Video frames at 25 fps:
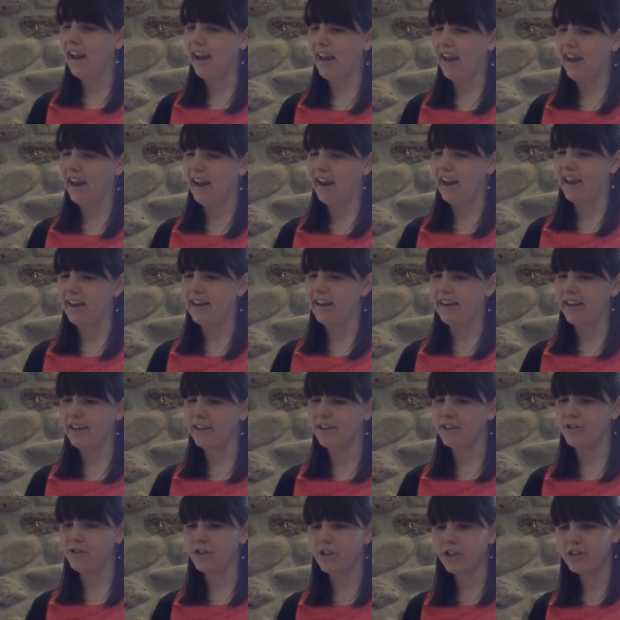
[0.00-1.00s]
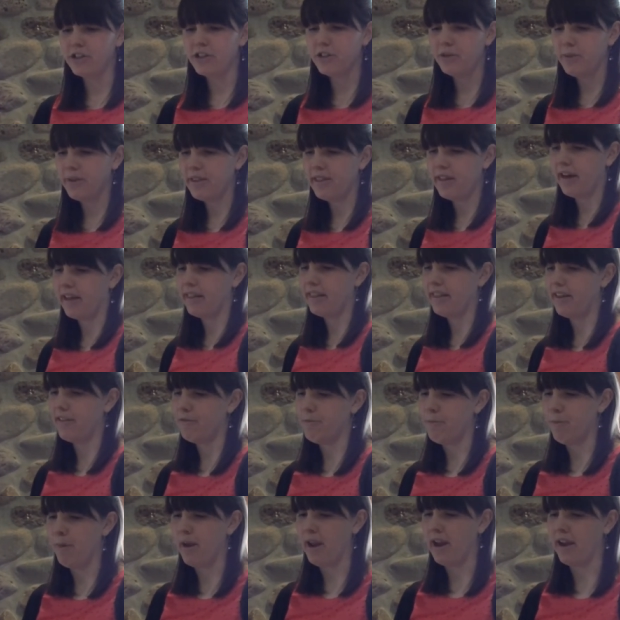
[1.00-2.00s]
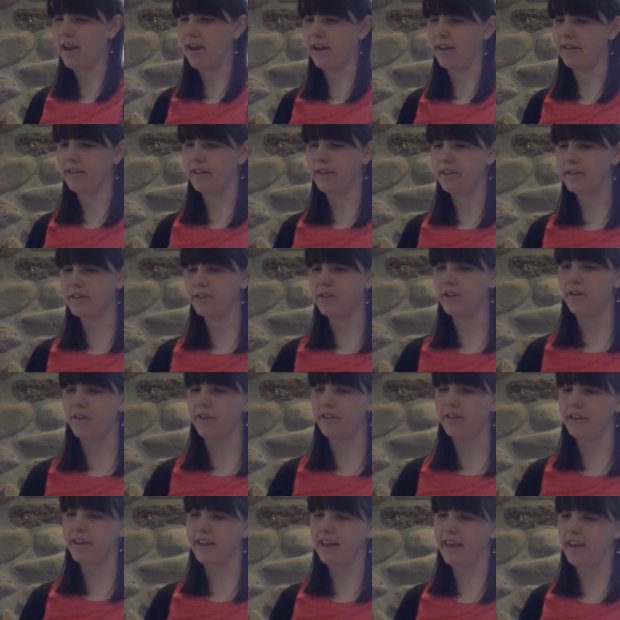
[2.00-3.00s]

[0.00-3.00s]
And in conjunction with that, they've made a list called the